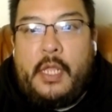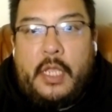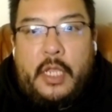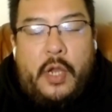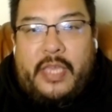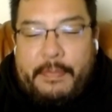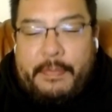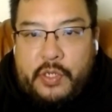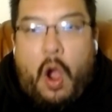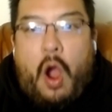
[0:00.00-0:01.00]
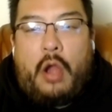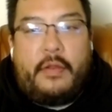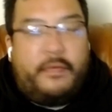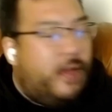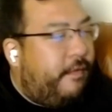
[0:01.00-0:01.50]
you know he kept his
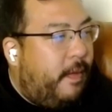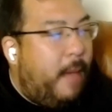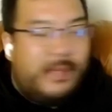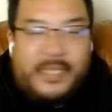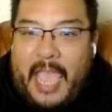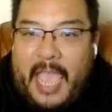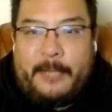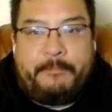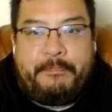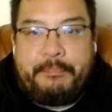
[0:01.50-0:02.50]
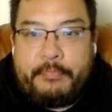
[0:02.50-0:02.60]
card, if I'm not mistaken.